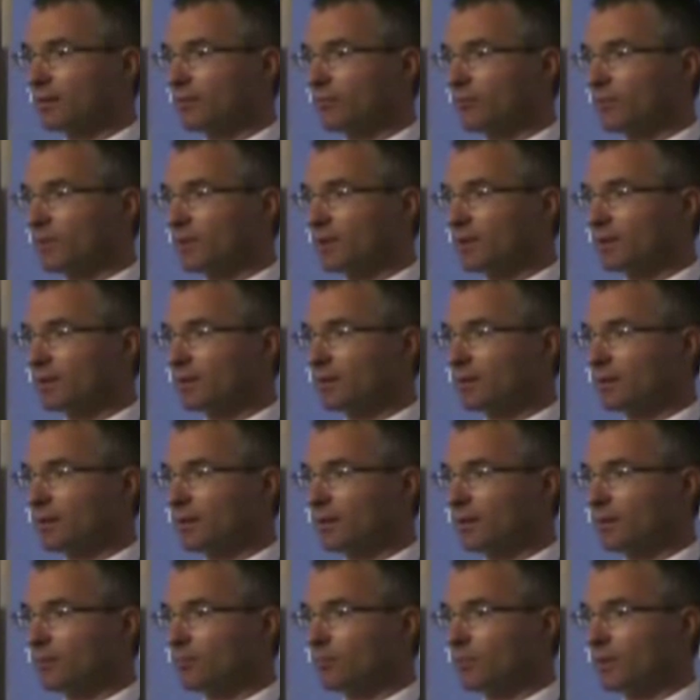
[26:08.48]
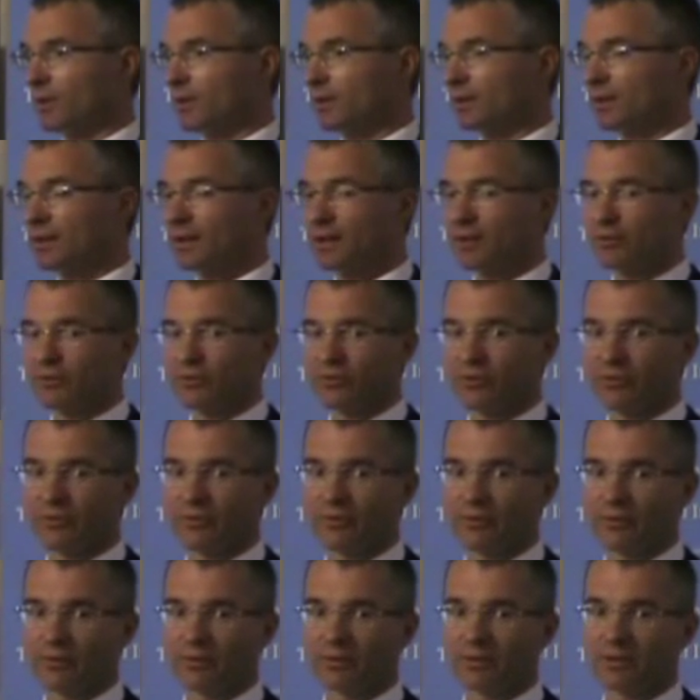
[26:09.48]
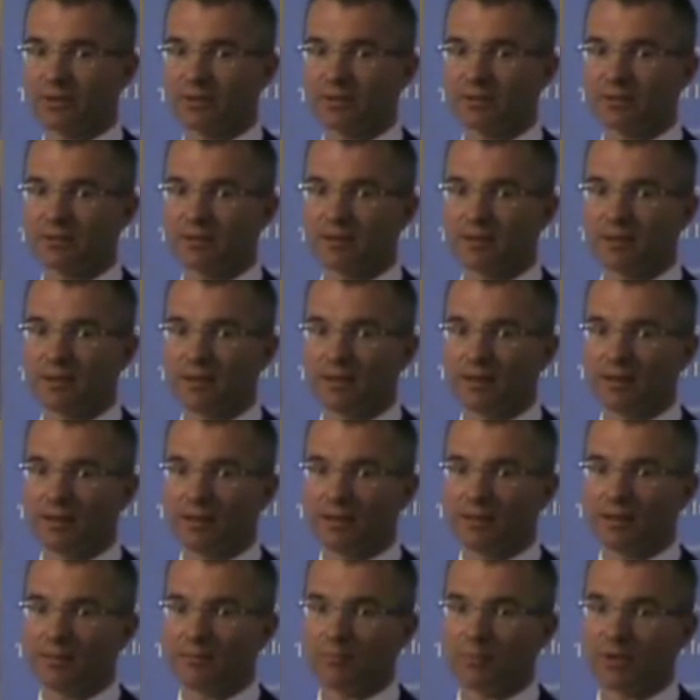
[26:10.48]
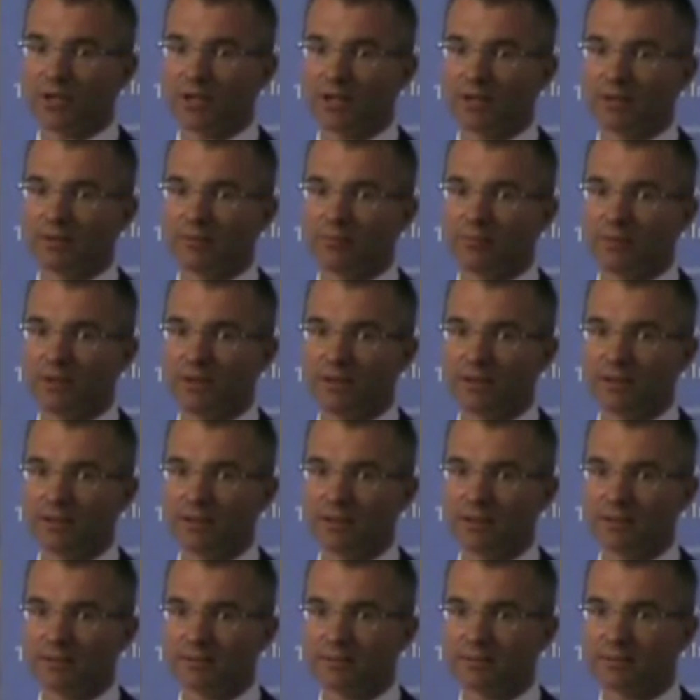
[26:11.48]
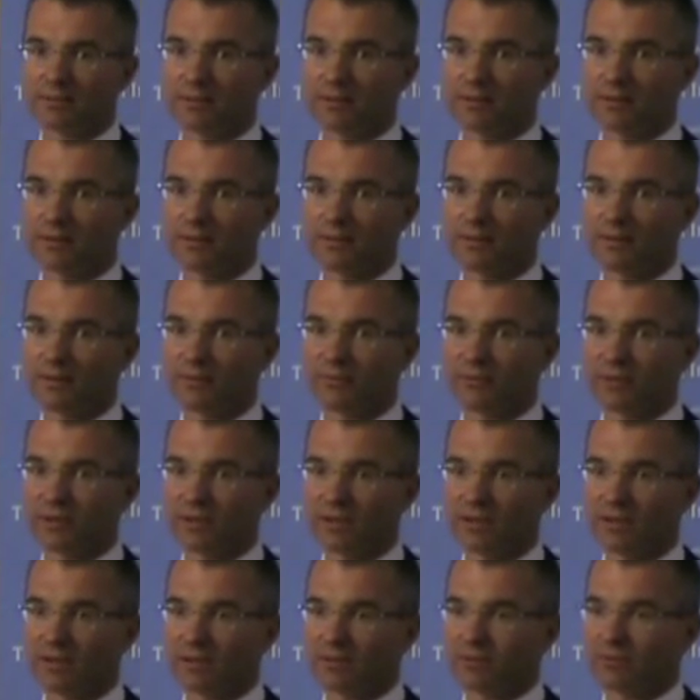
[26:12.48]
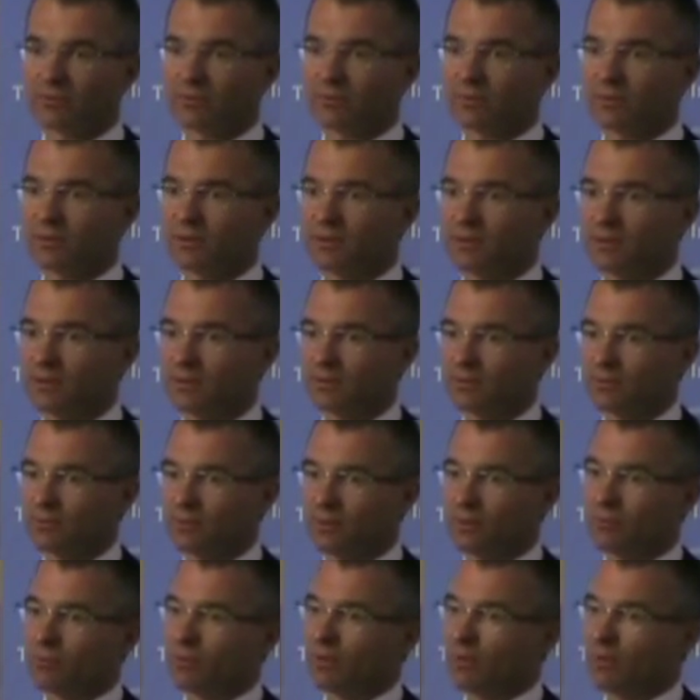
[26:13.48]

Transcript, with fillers: have been undertaken by the Irish authorities and by the willingness uh, of the electorate here to go